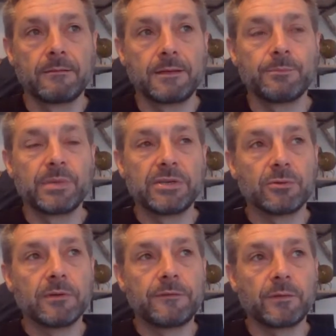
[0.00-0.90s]
and be
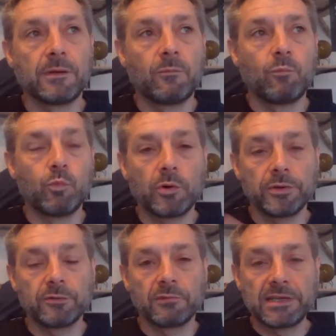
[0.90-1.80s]
joyful on what
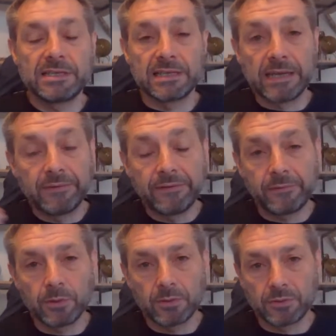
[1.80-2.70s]
you're releasing, even if
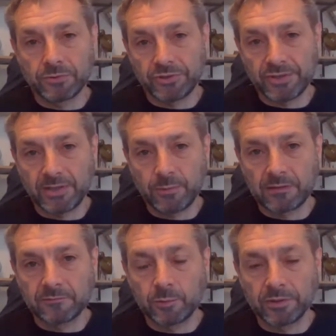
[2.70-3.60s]
you aren't consciously
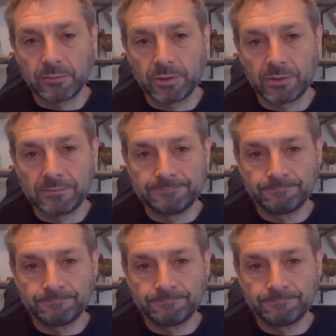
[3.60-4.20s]
aware of what you are.